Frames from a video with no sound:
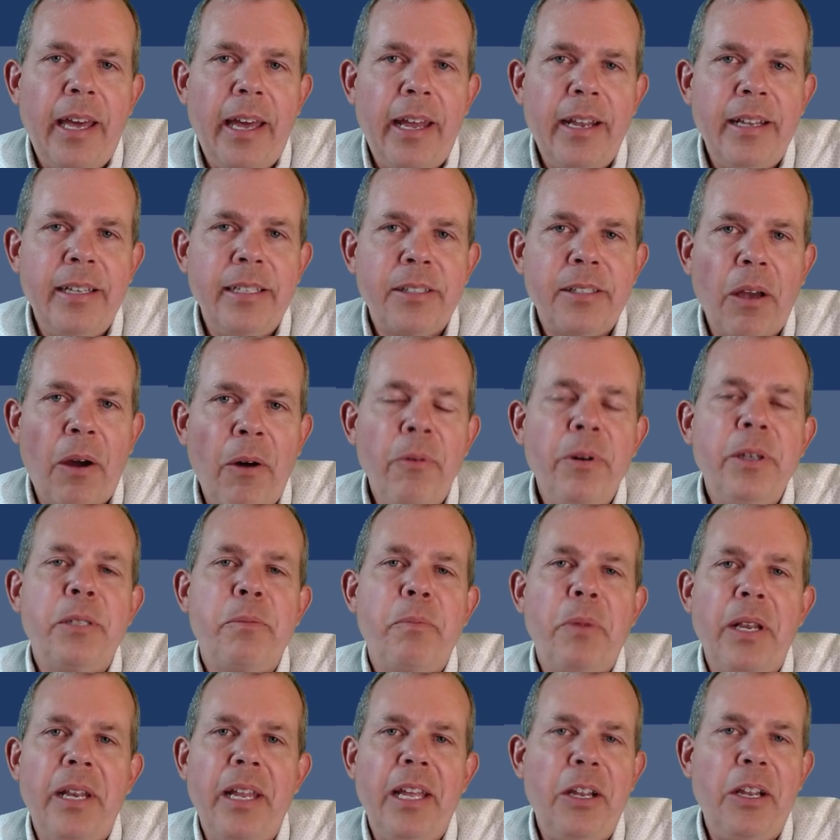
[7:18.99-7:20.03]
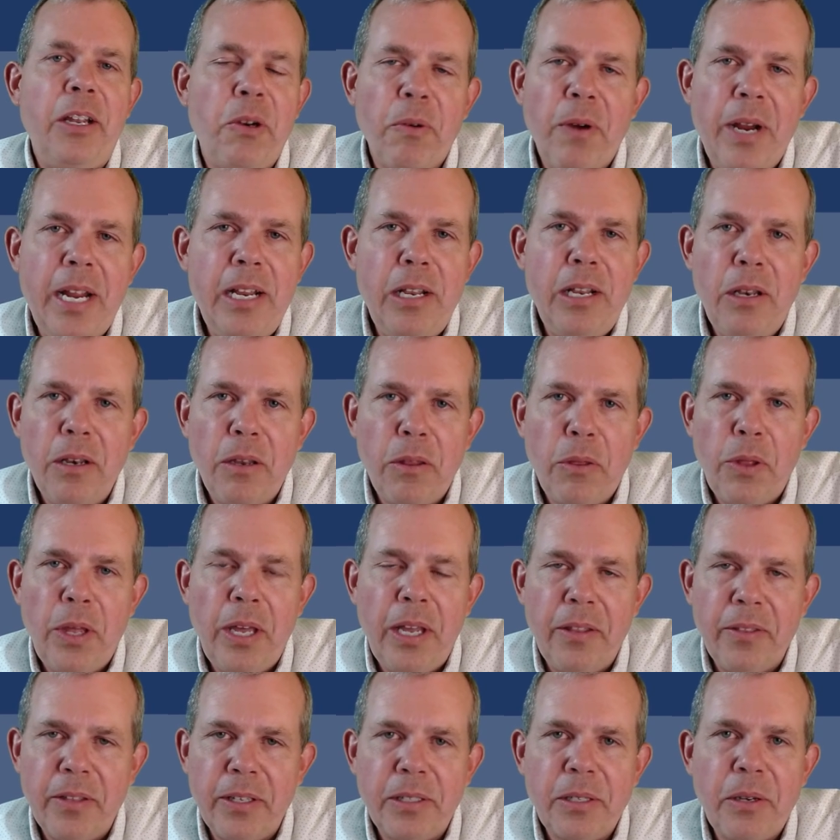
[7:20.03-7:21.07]
It has always been a great
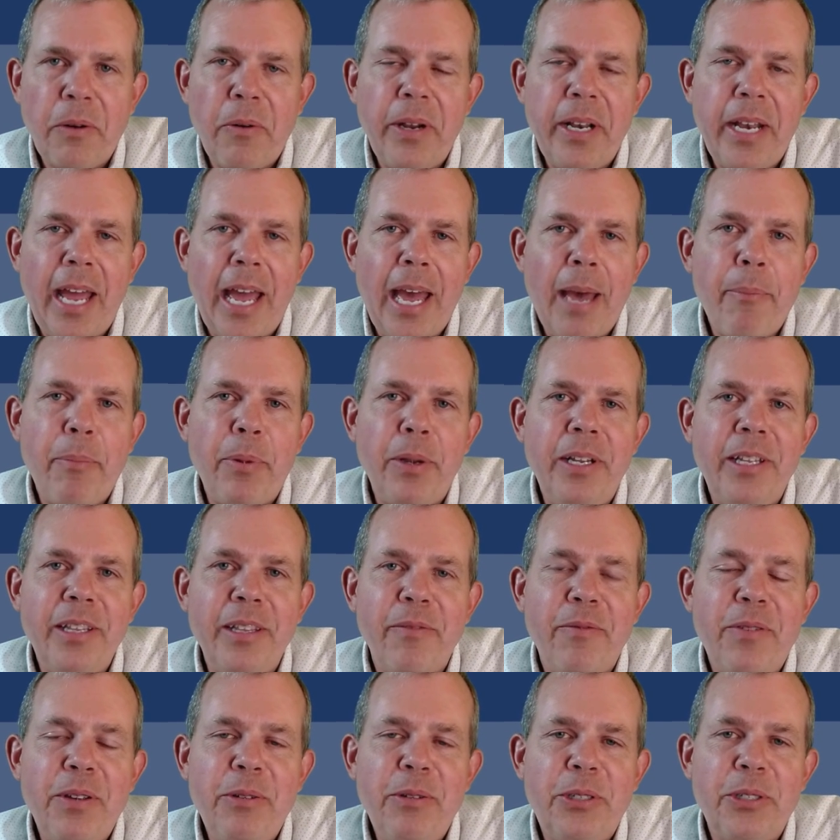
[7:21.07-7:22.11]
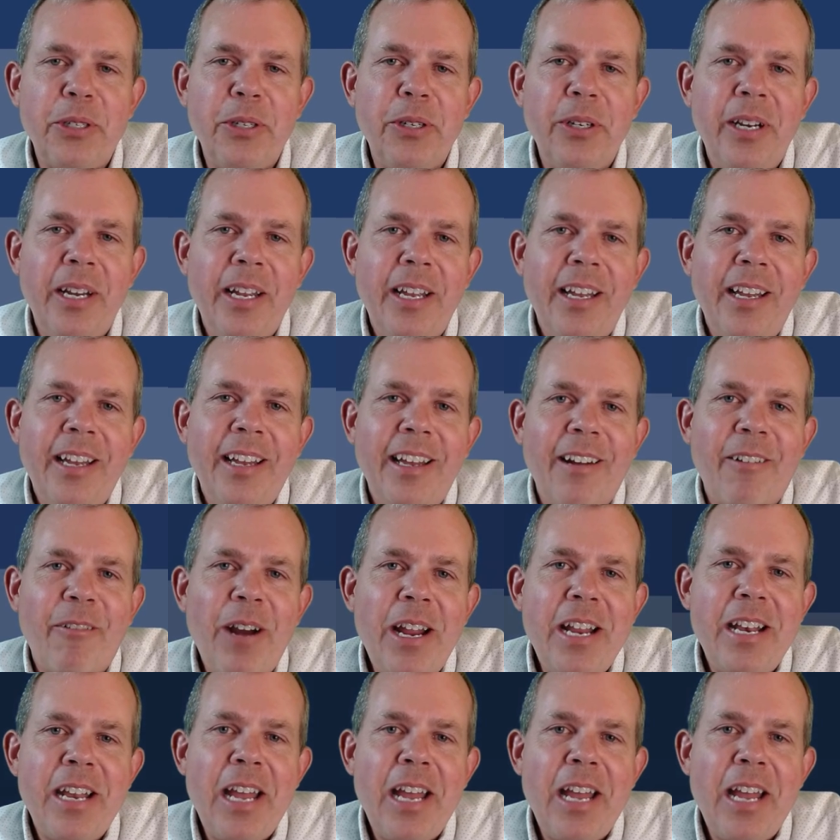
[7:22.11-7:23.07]
thing that's going to happen in the future. Right